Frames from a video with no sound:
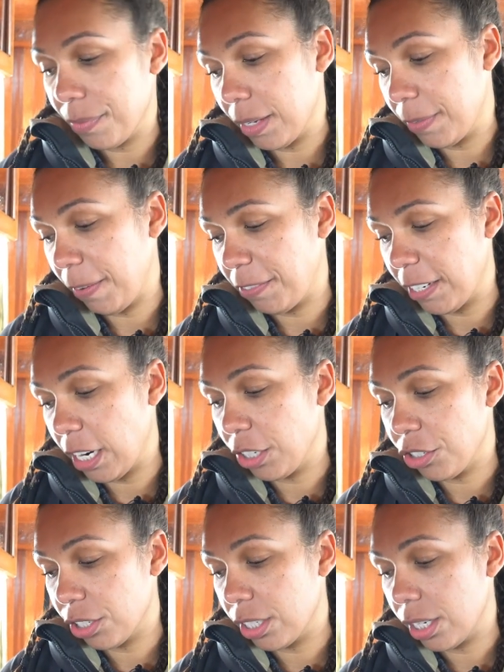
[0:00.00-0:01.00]
It's
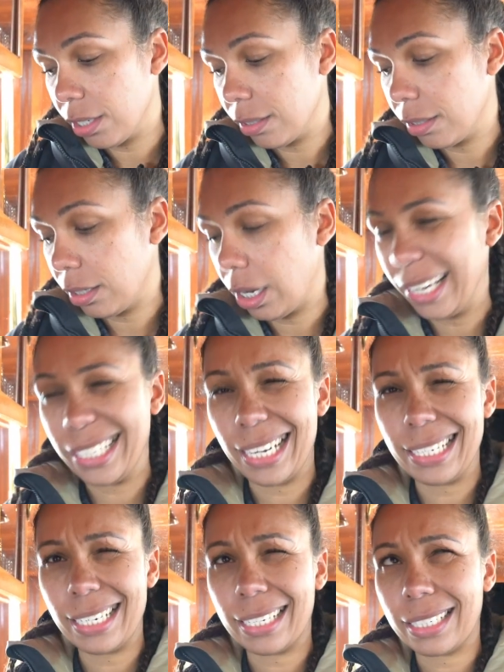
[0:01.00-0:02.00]
1,500
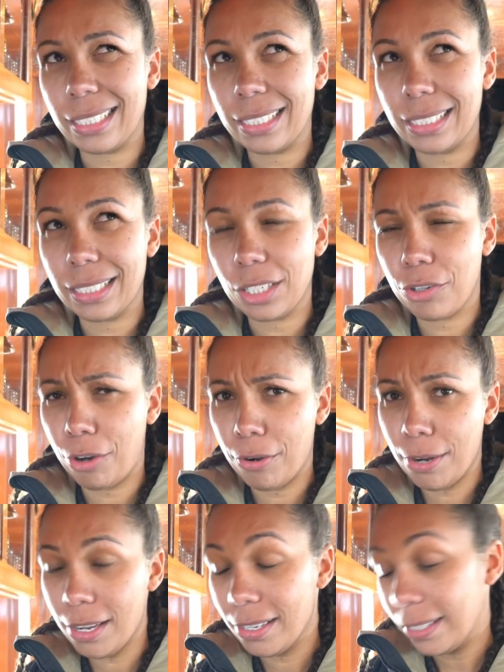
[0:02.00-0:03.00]
Icelandic
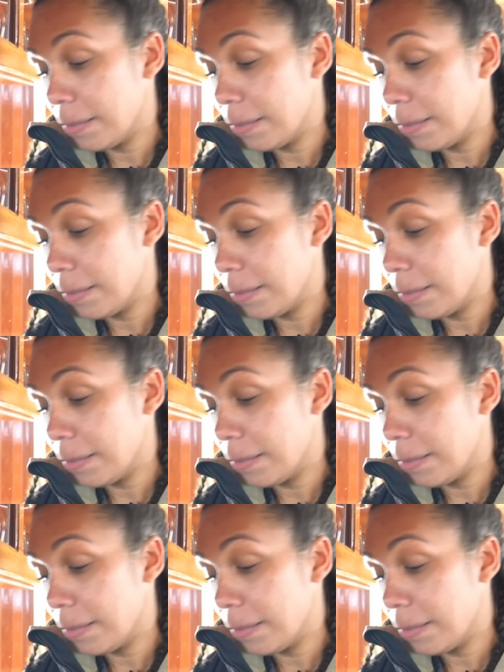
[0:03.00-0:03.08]
krona.